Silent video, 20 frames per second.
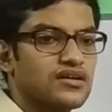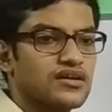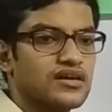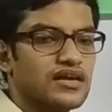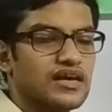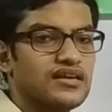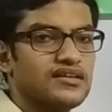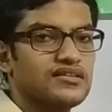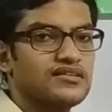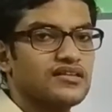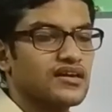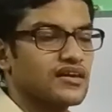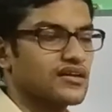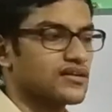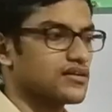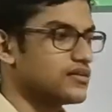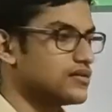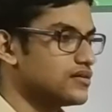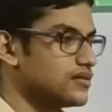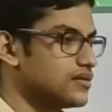anything,
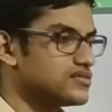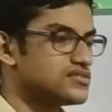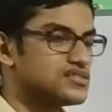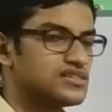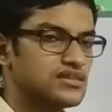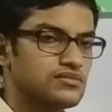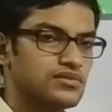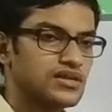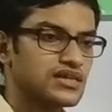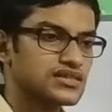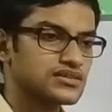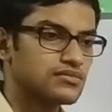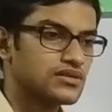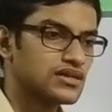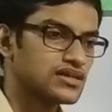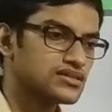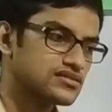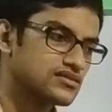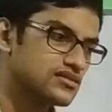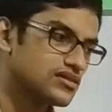C++,
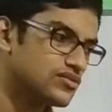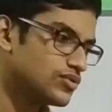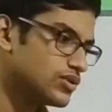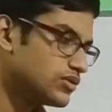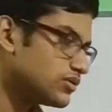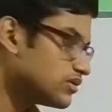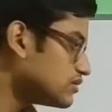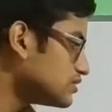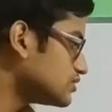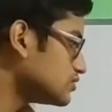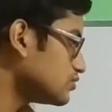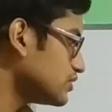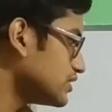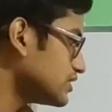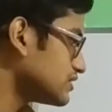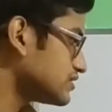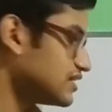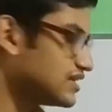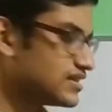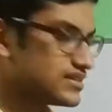we will be
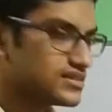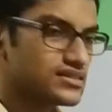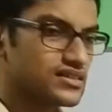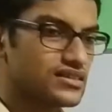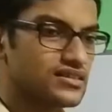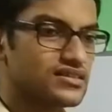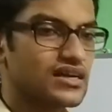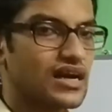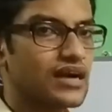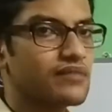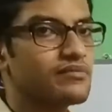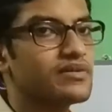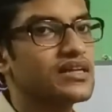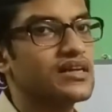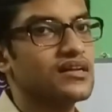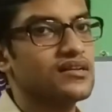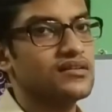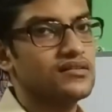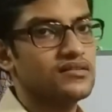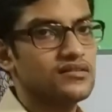doing things in terminal,